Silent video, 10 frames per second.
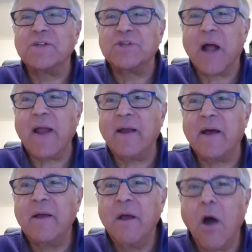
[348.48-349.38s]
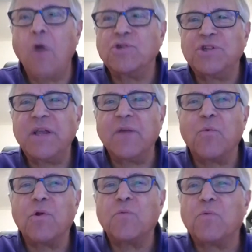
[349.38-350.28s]
China, oh, gee, in
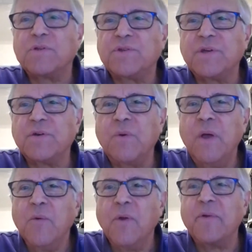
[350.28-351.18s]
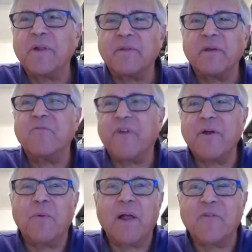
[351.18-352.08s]
World War II, we would have done
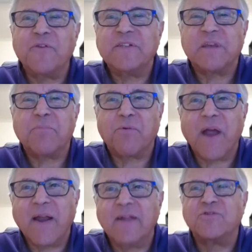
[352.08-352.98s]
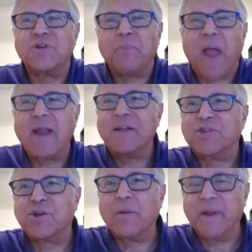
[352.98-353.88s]
very well if we separated Japan and
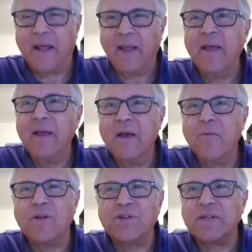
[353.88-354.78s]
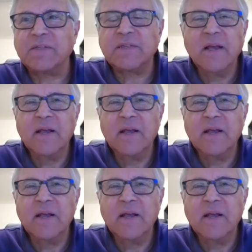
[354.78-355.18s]
Germany, which is